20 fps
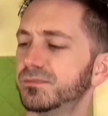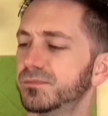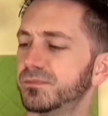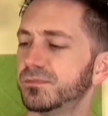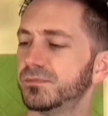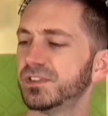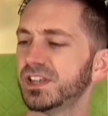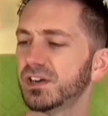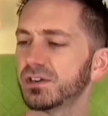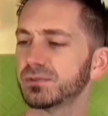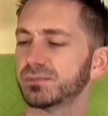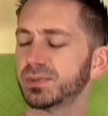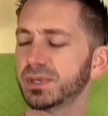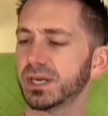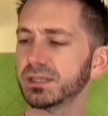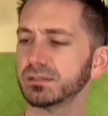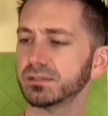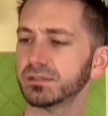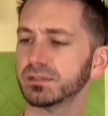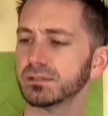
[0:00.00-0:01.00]
Flower
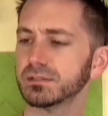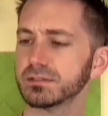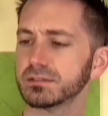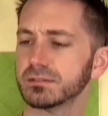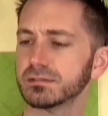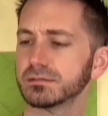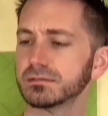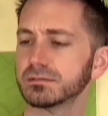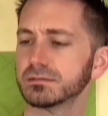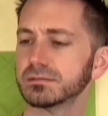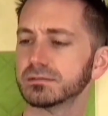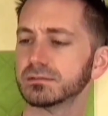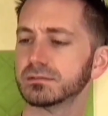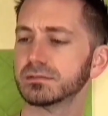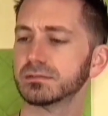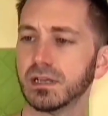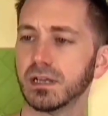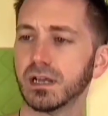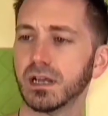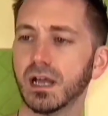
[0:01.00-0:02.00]
pot girls?
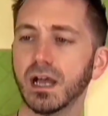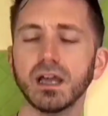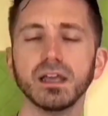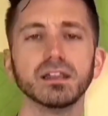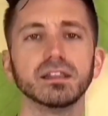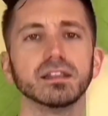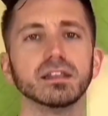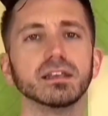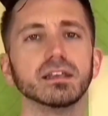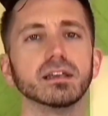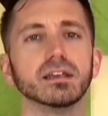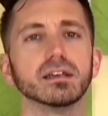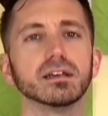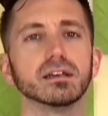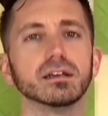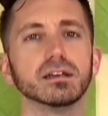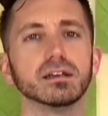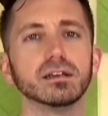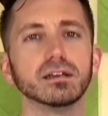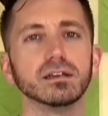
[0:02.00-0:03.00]
I think
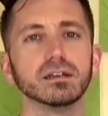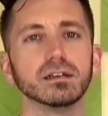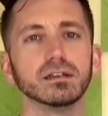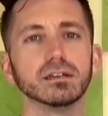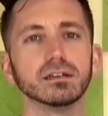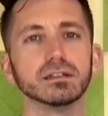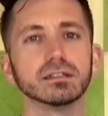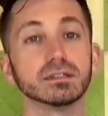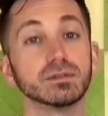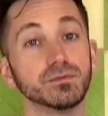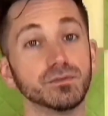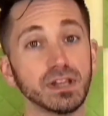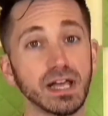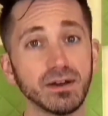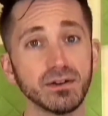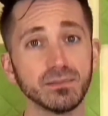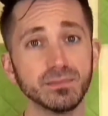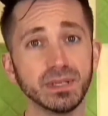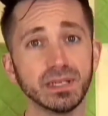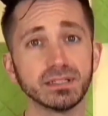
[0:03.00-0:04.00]
some
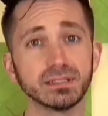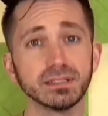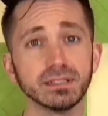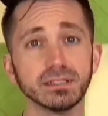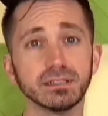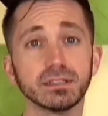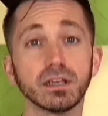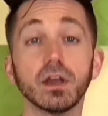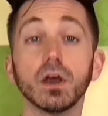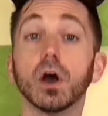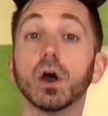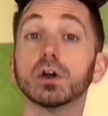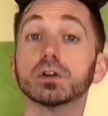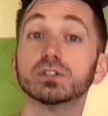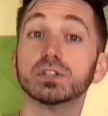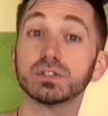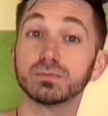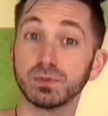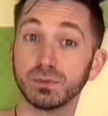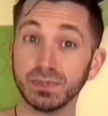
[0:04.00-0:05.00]
flower pixies are
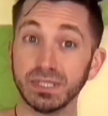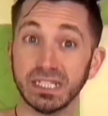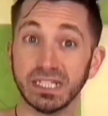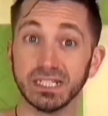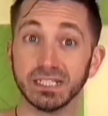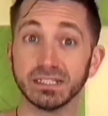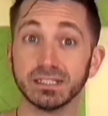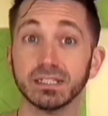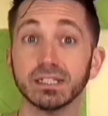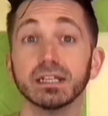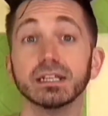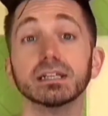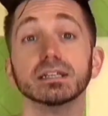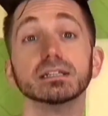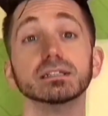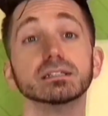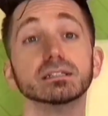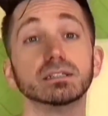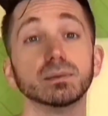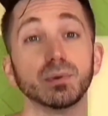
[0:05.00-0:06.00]
just what we needed
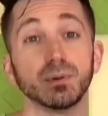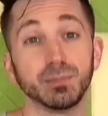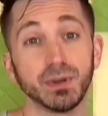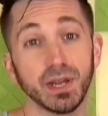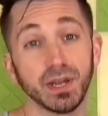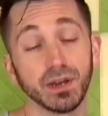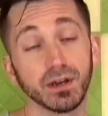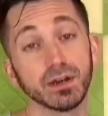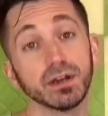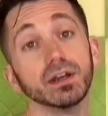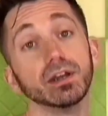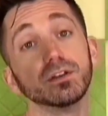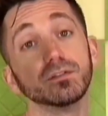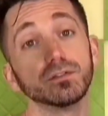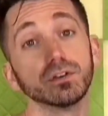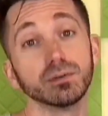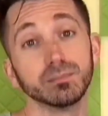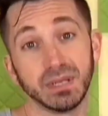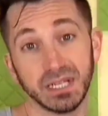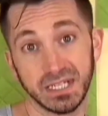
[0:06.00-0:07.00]
to prepare
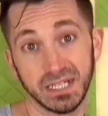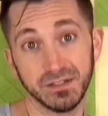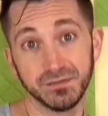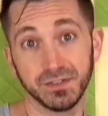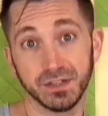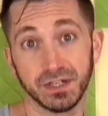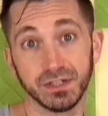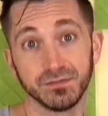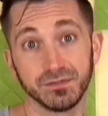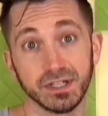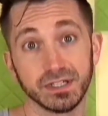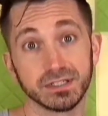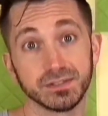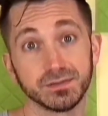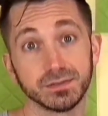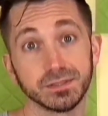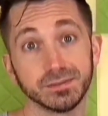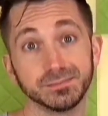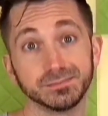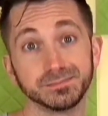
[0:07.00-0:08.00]
for a May Day Fairy
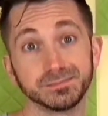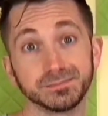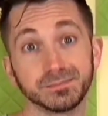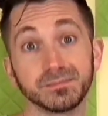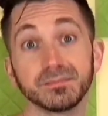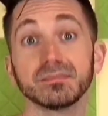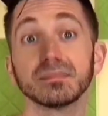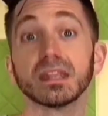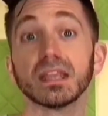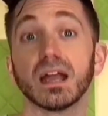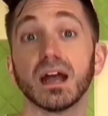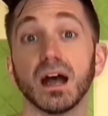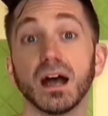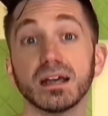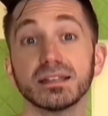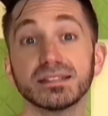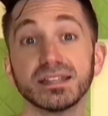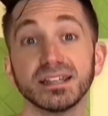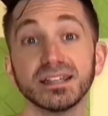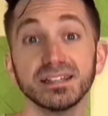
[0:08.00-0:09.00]
Festival. I
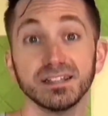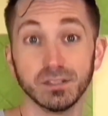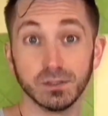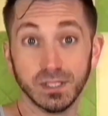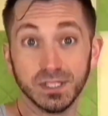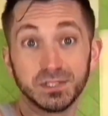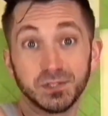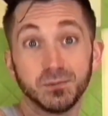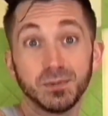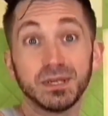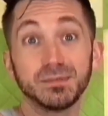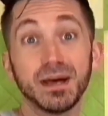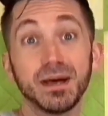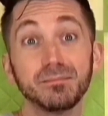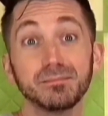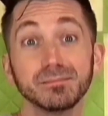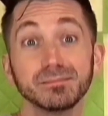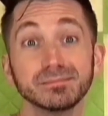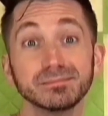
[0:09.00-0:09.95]
say, let's open them up!